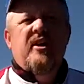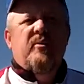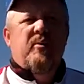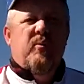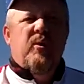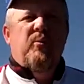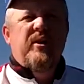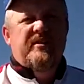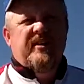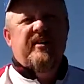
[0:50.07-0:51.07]
Well, what
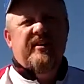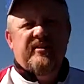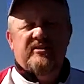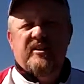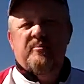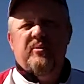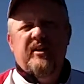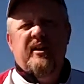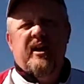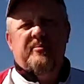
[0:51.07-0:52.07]
we tell you is the
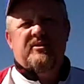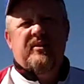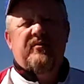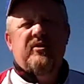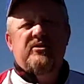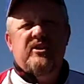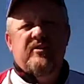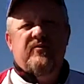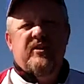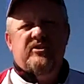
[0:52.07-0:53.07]
complete opposite. If you're
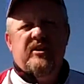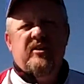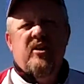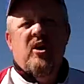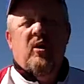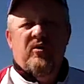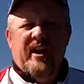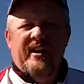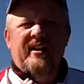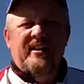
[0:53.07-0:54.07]
jig fishing, on
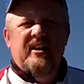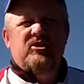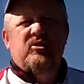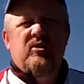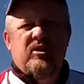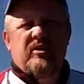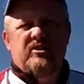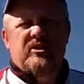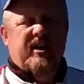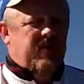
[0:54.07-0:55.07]
that initial hook
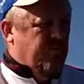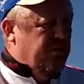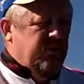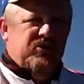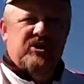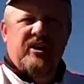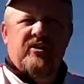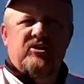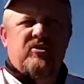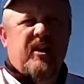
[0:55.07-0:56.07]
set, when you see
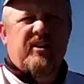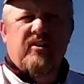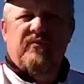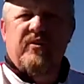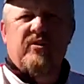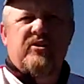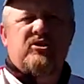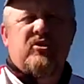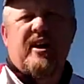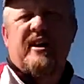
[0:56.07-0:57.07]
the strike, you feel the
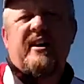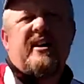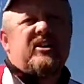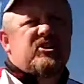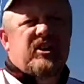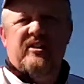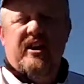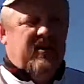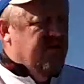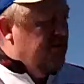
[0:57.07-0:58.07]
strike, set
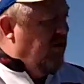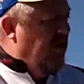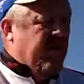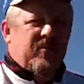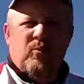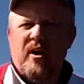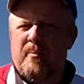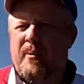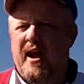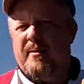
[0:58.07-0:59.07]
that hook hard, rear
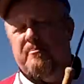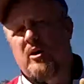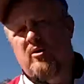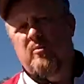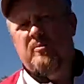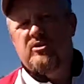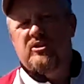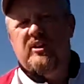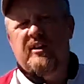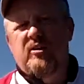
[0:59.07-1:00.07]
back, boom,
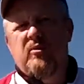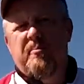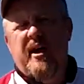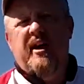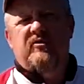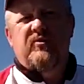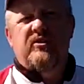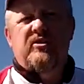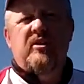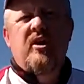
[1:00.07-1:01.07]
just like you were bass
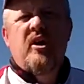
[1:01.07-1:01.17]
fishing.